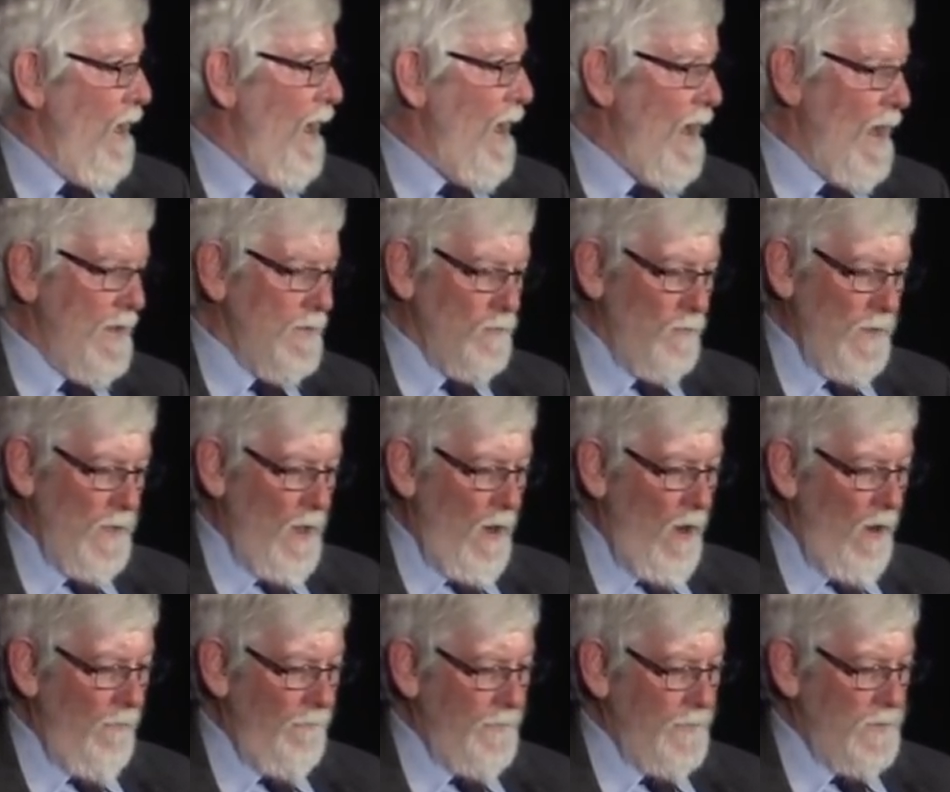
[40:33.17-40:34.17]
And we
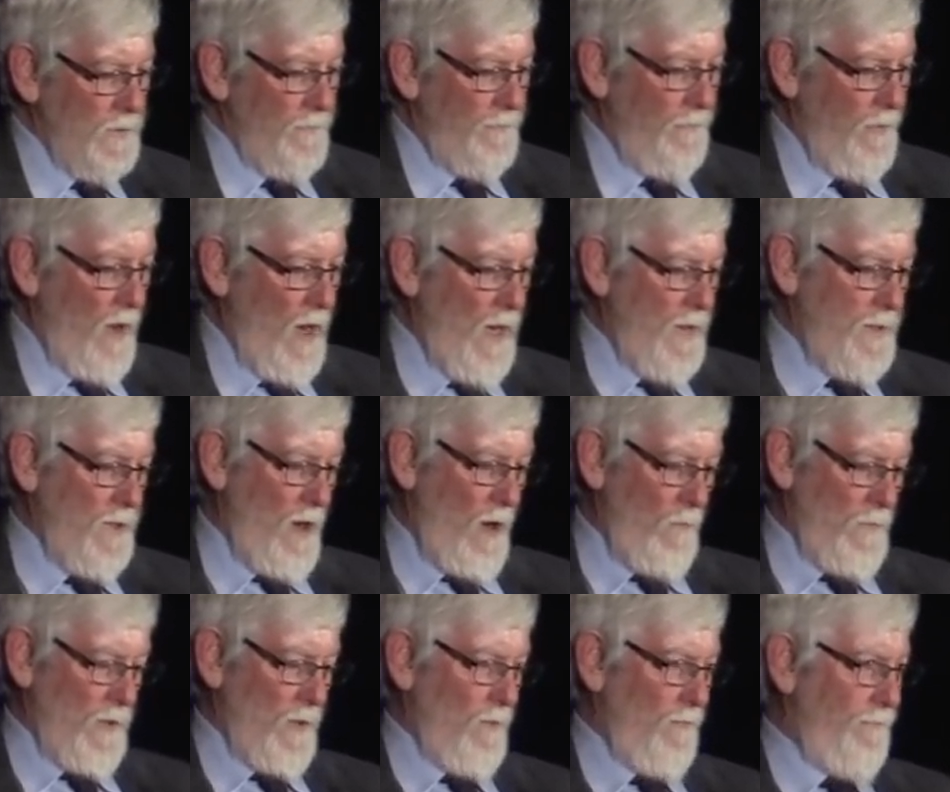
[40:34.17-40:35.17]
often define
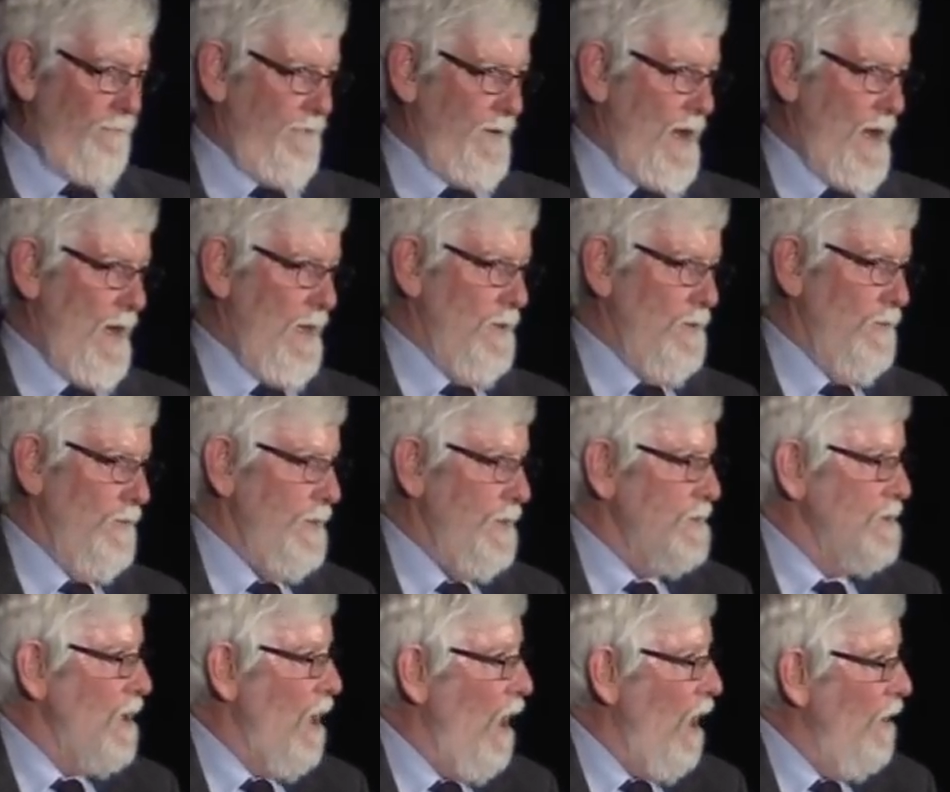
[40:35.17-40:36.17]
nominal failure, or the
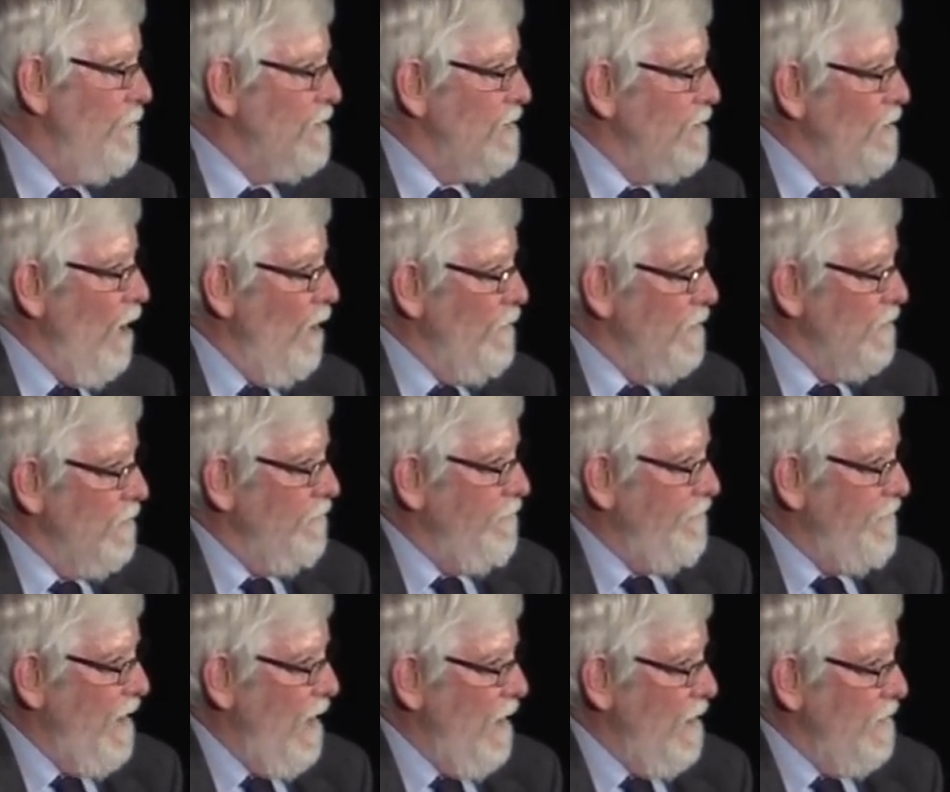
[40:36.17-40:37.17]
time to nominal
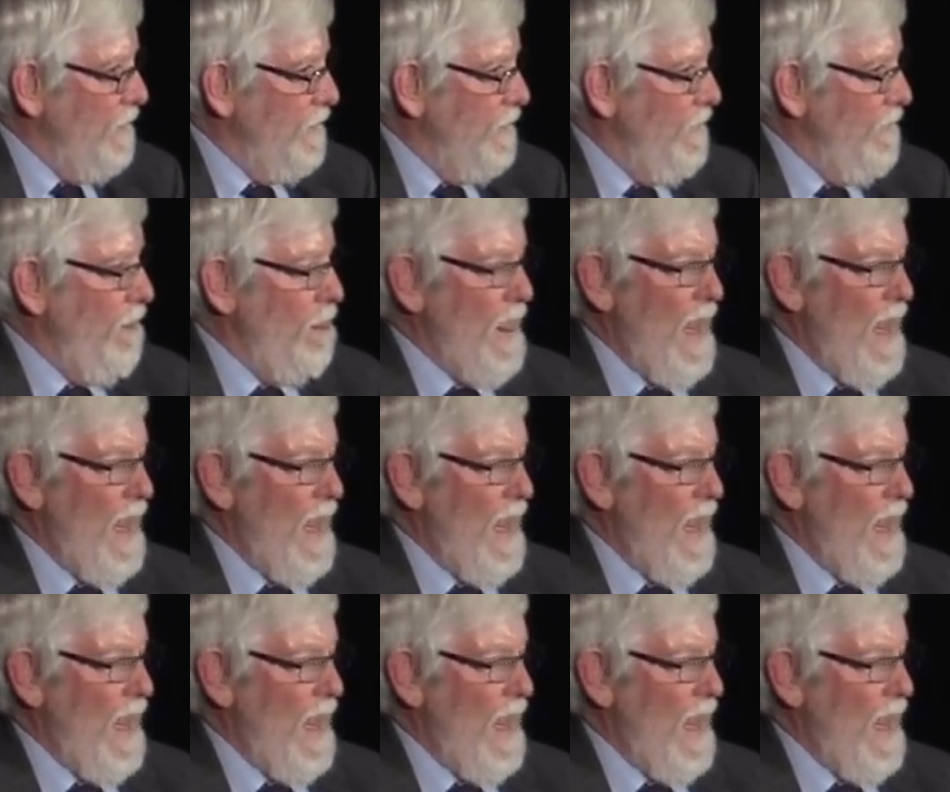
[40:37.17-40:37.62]
failure,